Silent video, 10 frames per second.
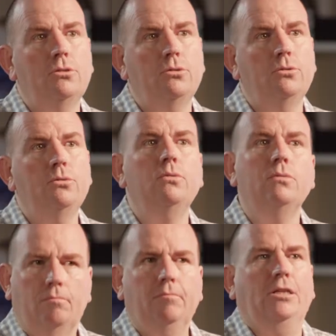to
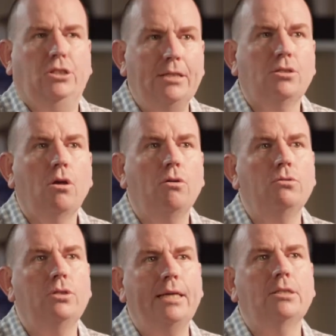assess
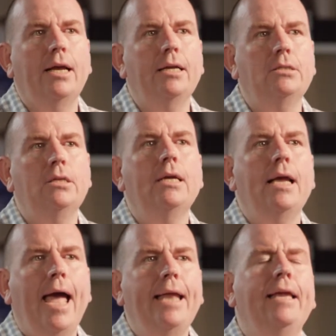those essays
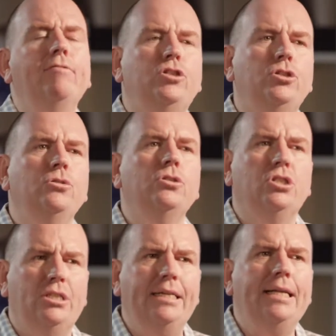and give students
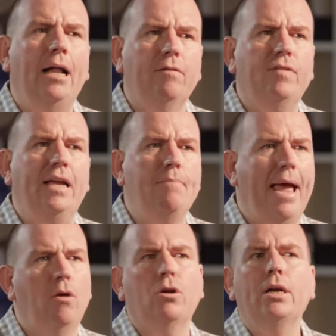detailed
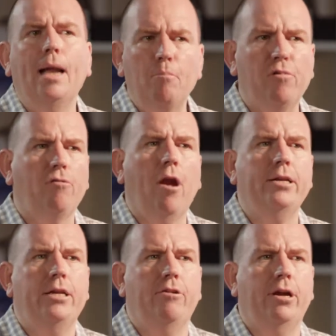feedback on a number of
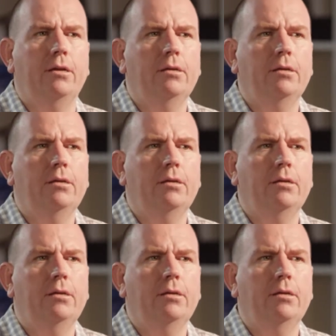criteria.